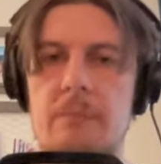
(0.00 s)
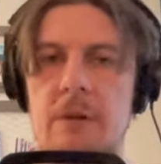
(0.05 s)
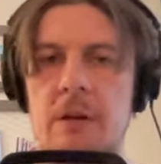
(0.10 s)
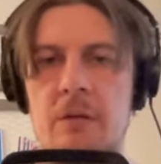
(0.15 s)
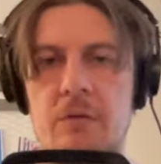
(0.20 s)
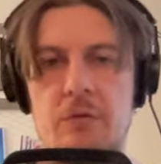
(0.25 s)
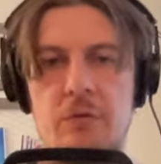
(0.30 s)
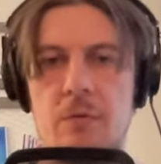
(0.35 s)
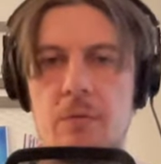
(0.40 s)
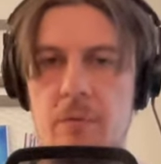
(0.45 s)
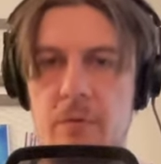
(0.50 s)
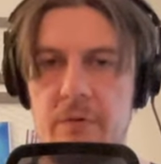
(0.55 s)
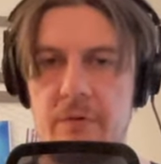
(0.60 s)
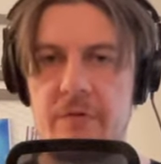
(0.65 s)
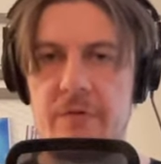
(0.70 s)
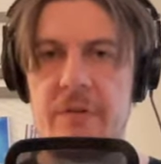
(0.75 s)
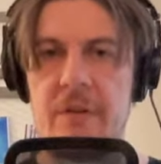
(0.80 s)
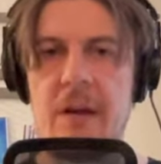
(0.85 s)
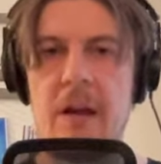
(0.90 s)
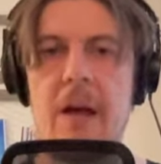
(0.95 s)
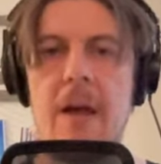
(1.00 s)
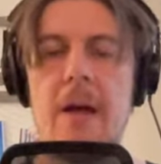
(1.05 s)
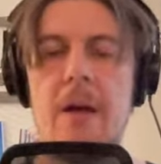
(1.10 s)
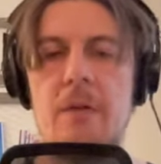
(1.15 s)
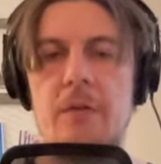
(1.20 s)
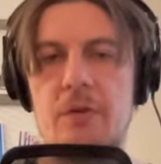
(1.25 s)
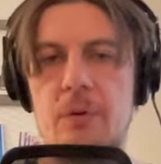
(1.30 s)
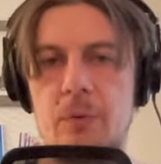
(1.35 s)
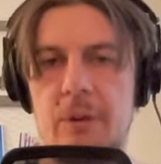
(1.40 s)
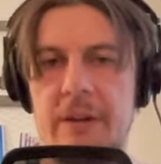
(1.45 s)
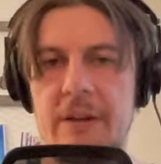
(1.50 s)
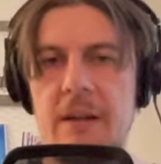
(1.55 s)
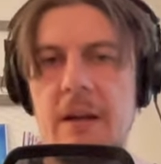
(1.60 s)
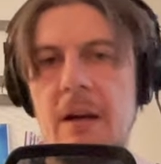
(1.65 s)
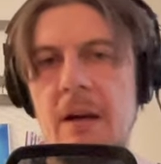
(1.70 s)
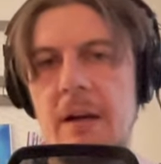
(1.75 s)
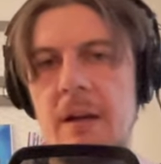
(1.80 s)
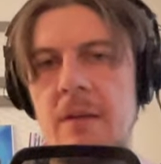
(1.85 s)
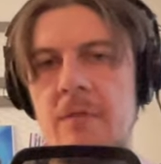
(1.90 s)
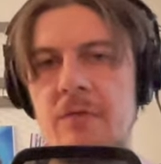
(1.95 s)
Yeah, so it's so
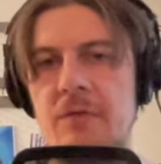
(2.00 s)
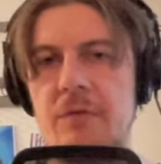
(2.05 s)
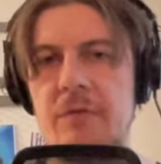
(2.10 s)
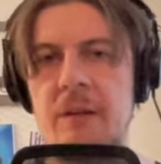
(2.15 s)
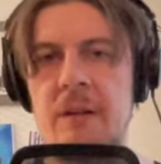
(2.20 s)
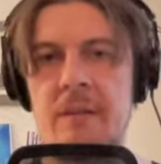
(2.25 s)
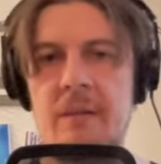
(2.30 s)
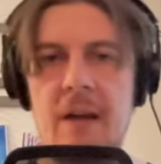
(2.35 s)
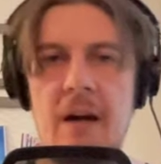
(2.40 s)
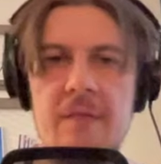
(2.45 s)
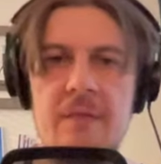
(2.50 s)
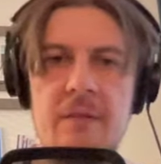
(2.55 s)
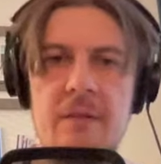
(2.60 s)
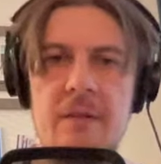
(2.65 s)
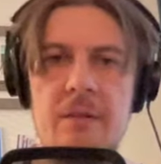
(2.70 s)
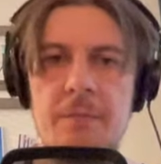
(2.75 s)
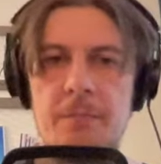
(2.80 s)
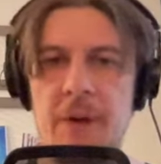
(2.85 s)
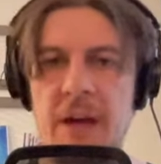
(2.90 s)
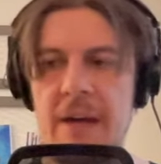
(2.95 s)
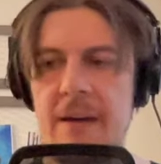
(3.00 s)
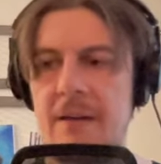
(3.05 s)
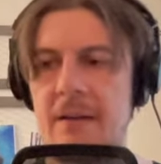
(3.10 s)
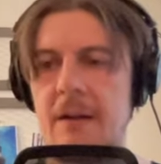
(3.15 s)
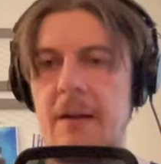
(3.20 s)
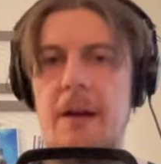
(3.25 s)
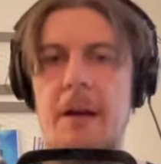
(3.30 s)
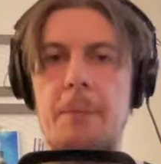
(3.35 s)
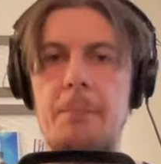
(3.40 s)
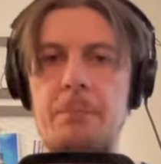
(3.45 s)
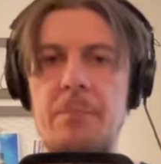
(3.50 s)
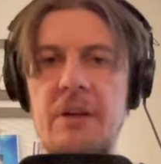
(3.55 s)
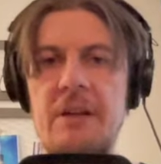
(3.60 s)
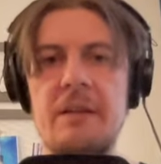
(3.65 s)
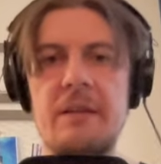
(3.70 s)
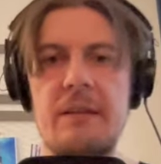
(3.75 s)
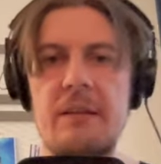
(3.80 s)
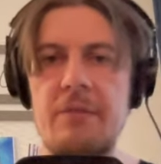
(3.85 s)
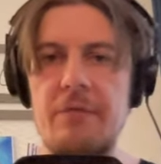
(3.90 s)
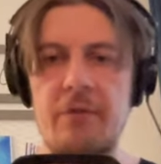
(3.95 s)
here it's it doesn't make
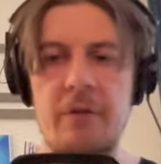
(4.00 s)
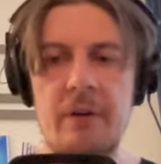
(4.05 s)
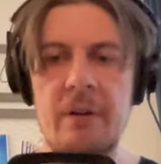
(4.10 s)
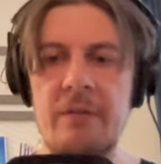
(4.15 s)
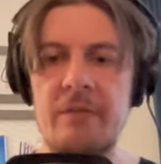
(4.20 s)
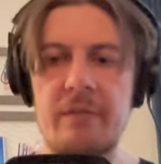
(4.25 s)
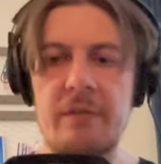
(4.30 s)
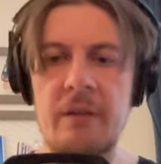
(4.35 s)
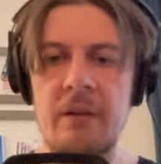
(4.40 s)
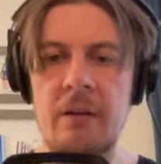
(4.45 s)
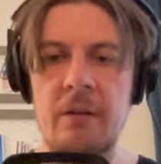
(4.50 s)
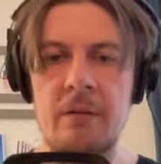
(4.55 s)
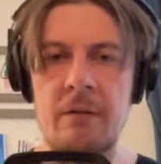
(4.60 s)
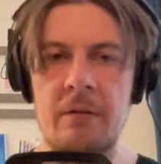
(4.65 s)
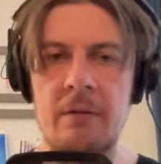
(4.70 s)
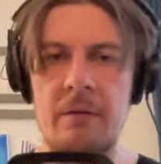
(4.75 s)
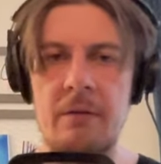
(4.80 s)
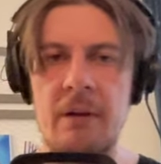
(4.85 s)
big difference uh,